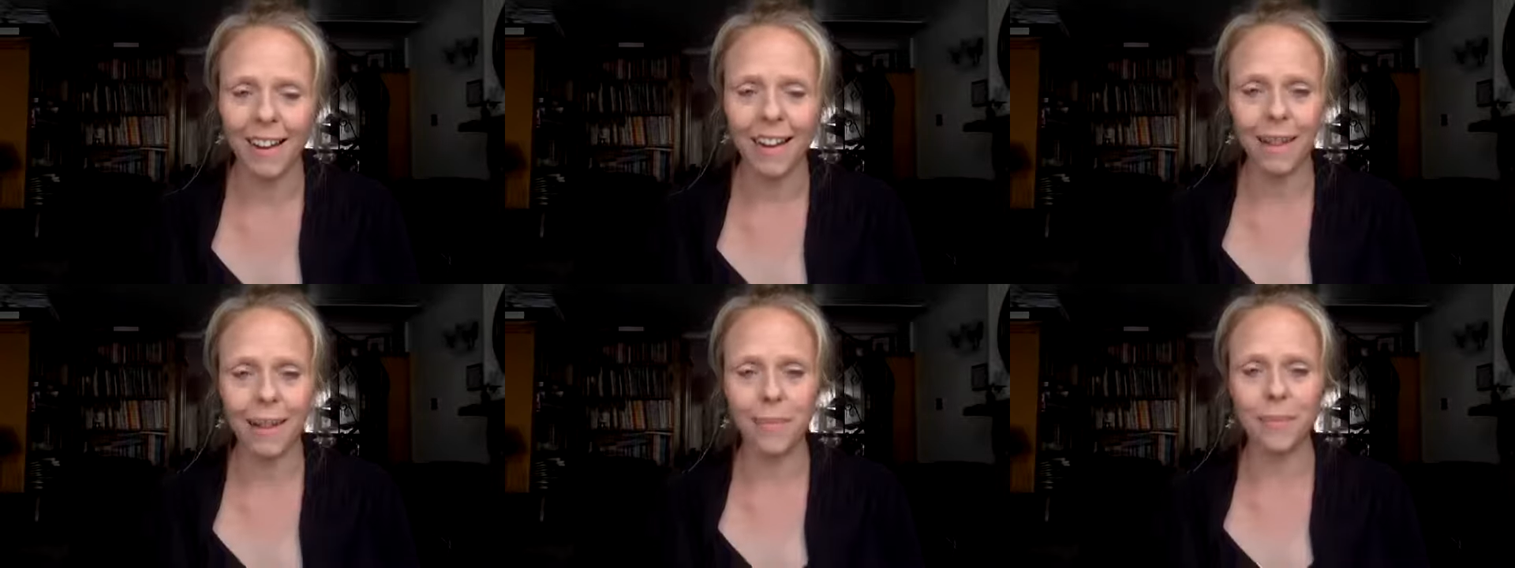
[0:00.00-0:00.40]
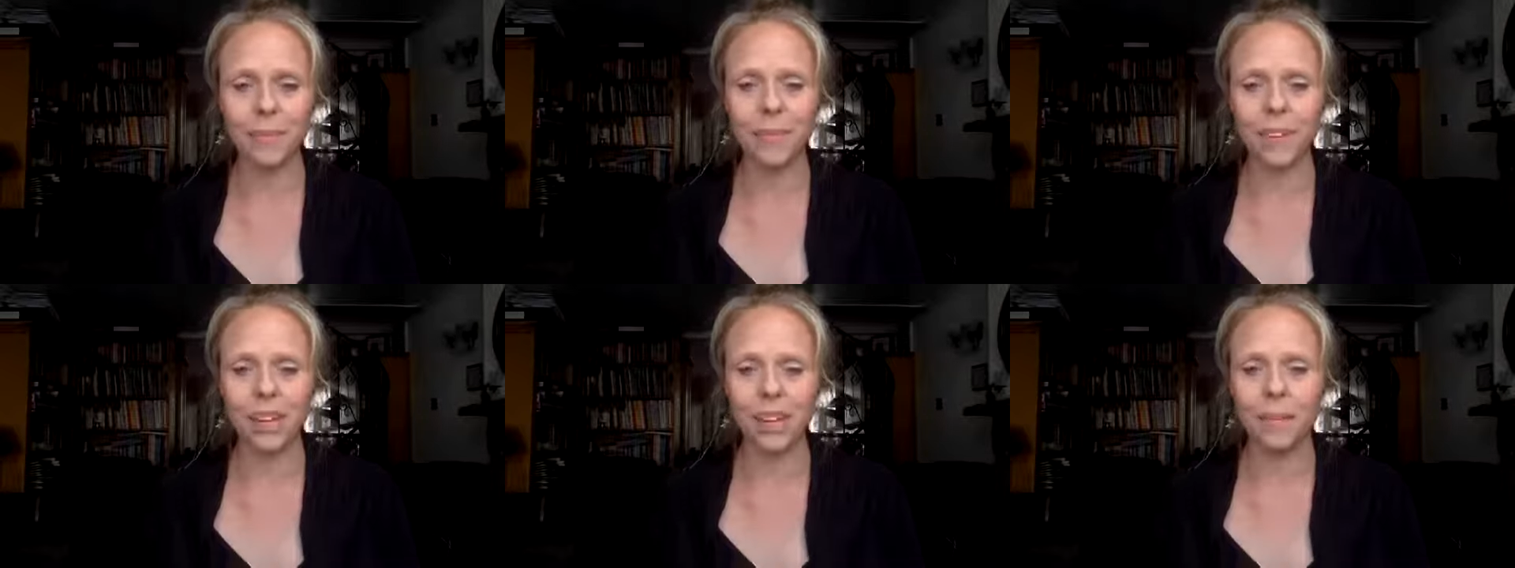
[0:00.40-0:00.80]

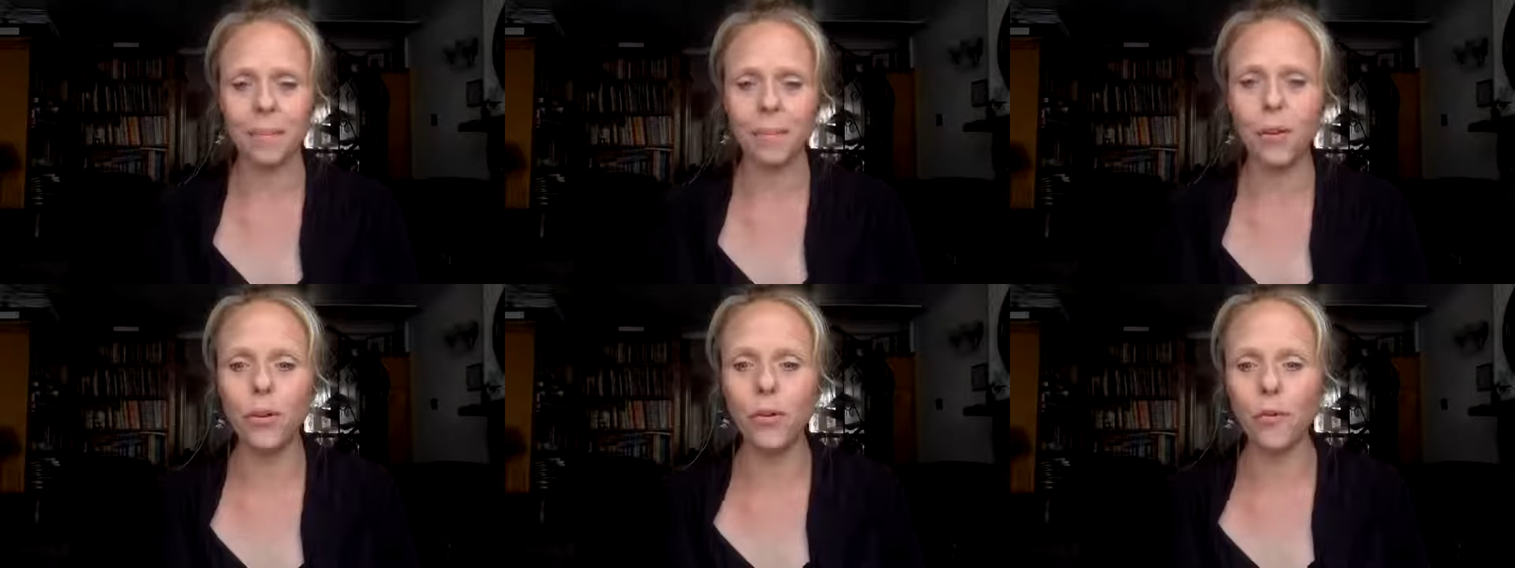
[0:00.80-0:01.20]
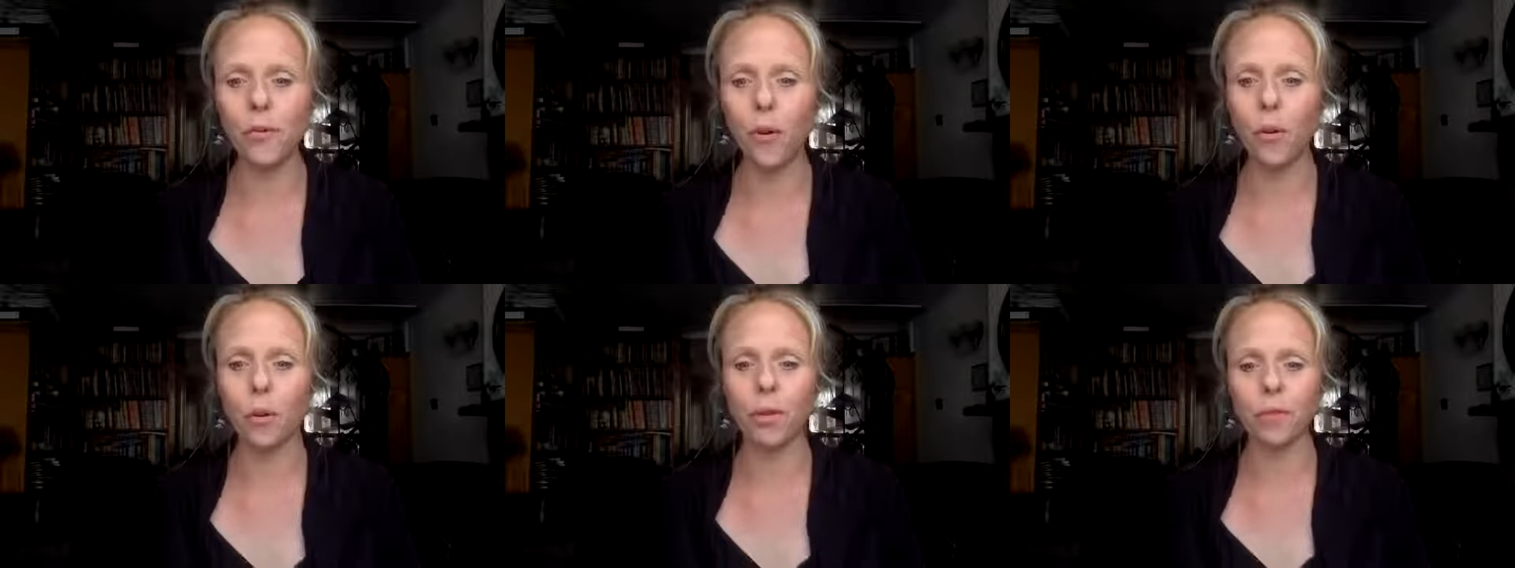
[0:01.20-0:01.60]
um, and move
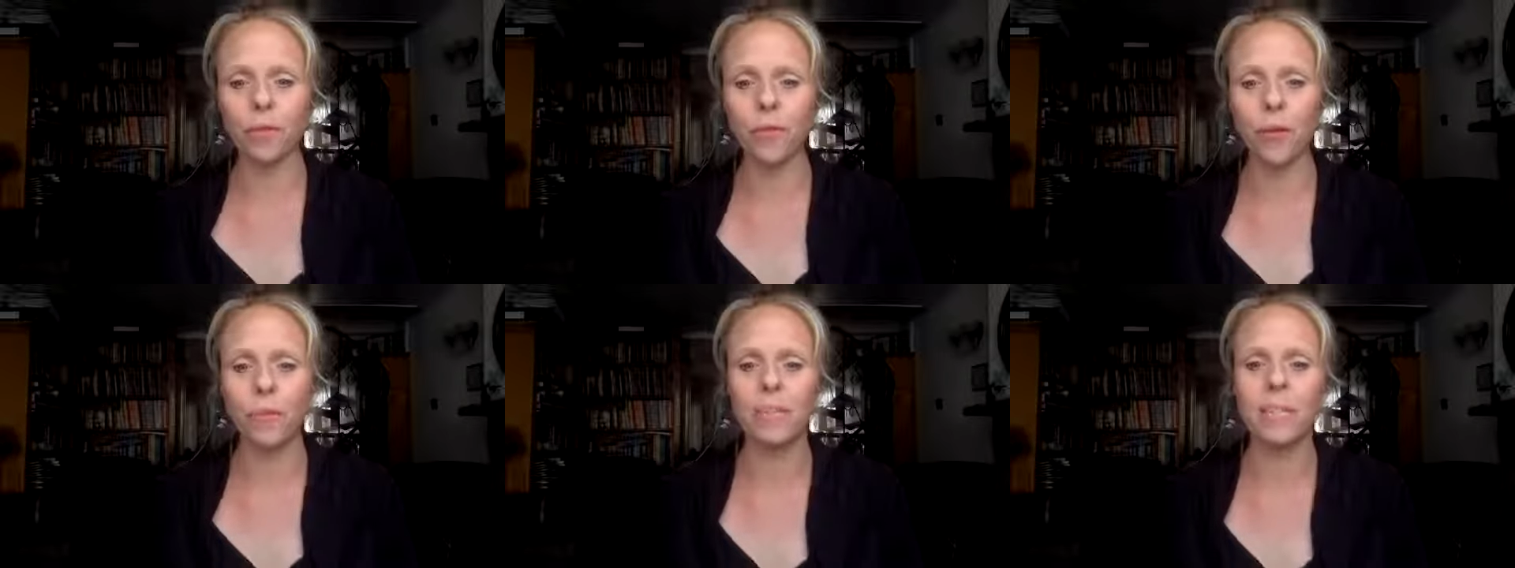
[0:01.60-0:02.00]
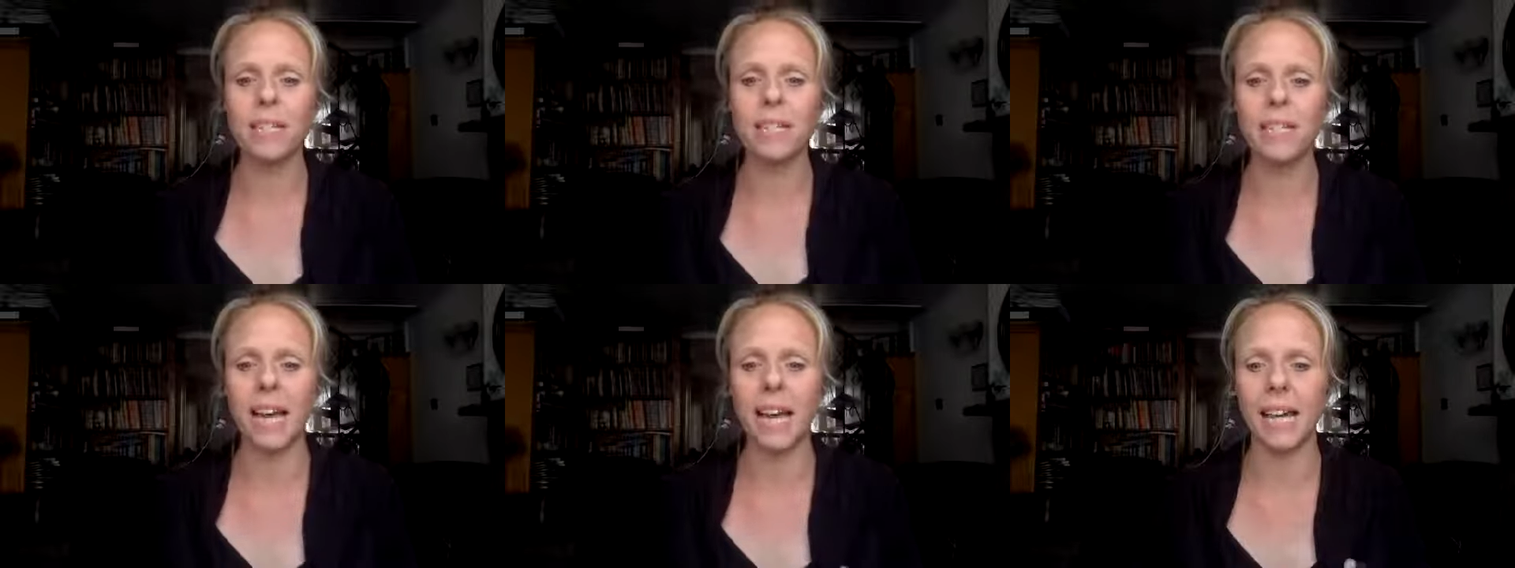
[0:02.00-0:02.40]
forward from
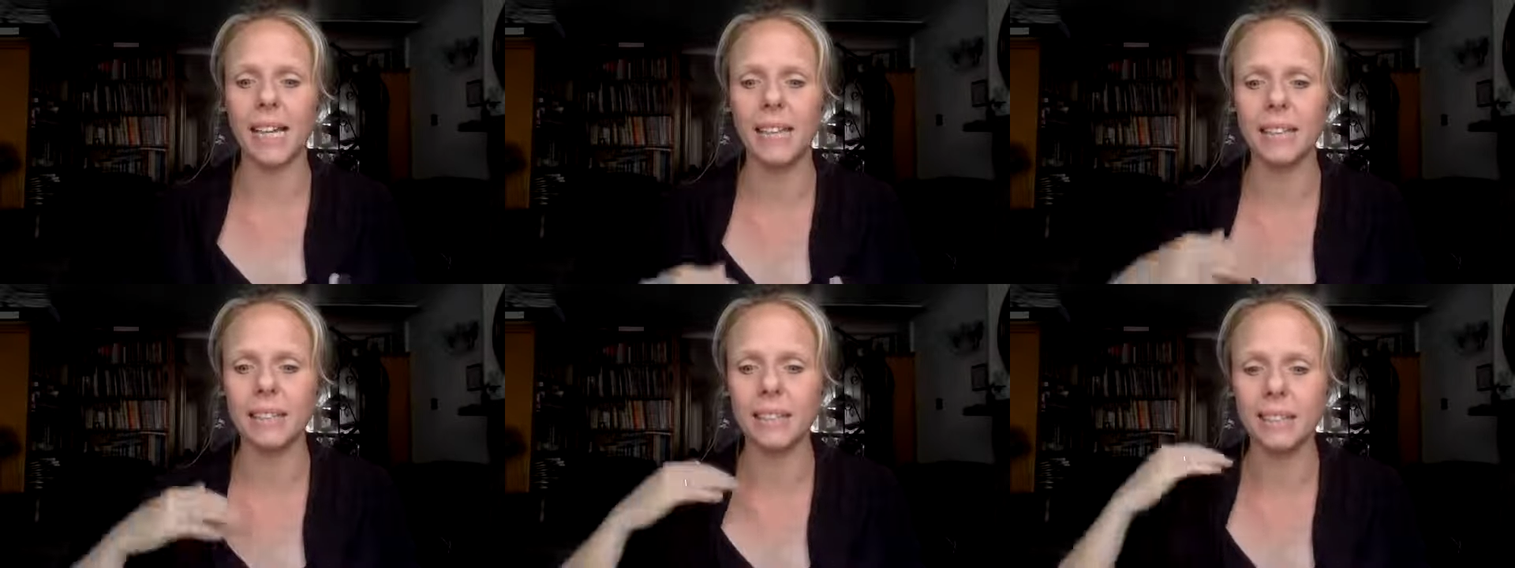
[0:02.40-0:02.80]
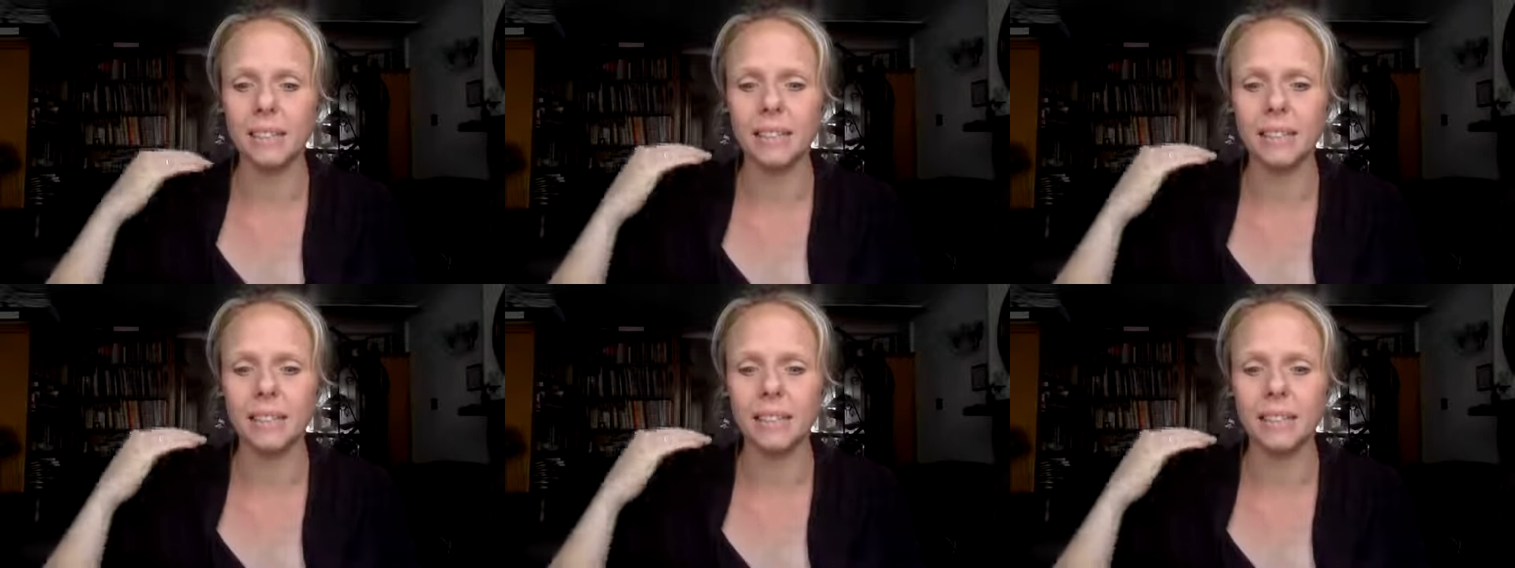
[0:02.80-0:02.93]
today,